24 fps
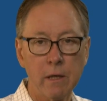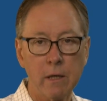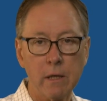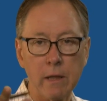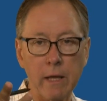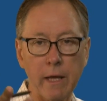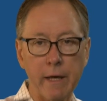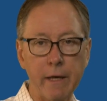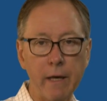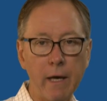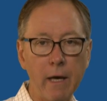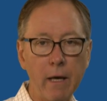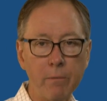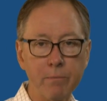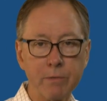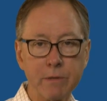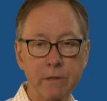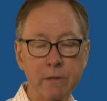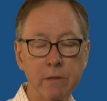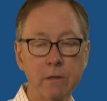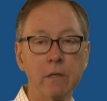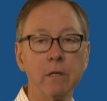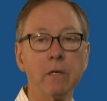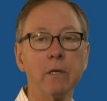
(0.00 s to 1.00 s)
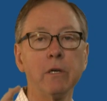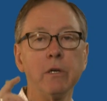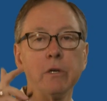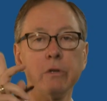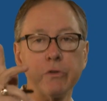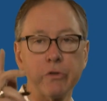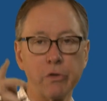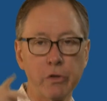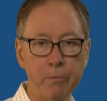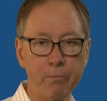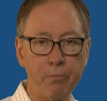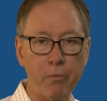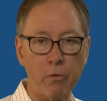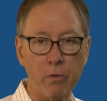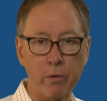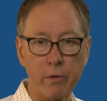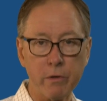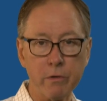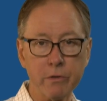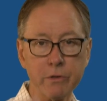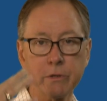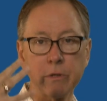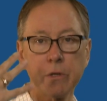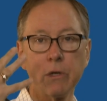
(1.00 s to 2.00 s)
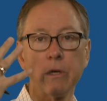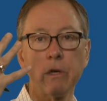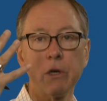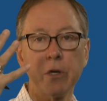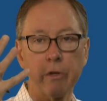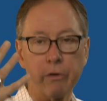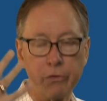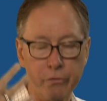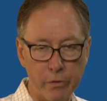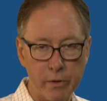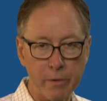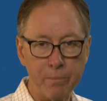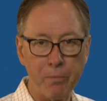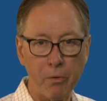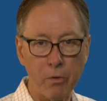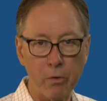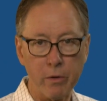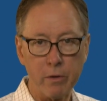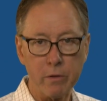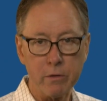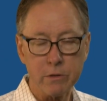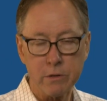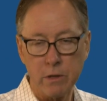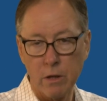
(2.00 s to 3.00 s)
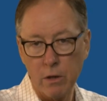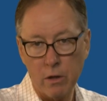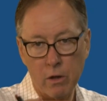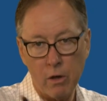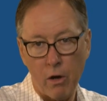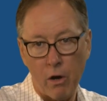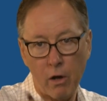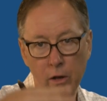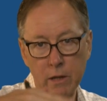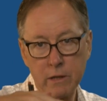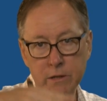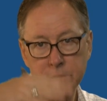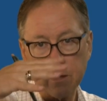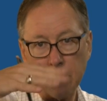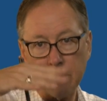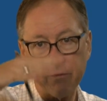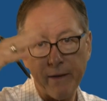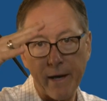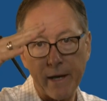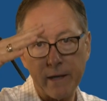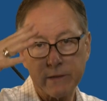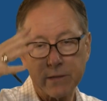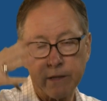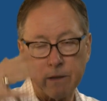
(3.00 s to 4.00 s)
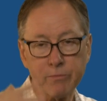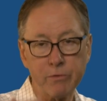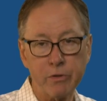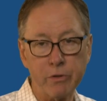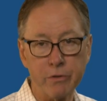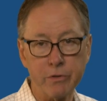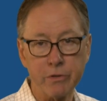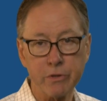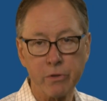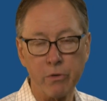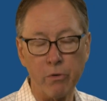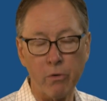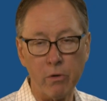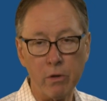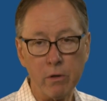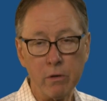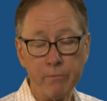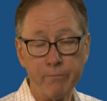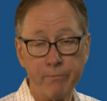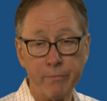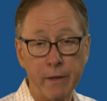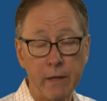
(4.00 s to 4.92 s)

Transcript: layups, 2-pointers, 3-pointers, all that stuff adds up to her score.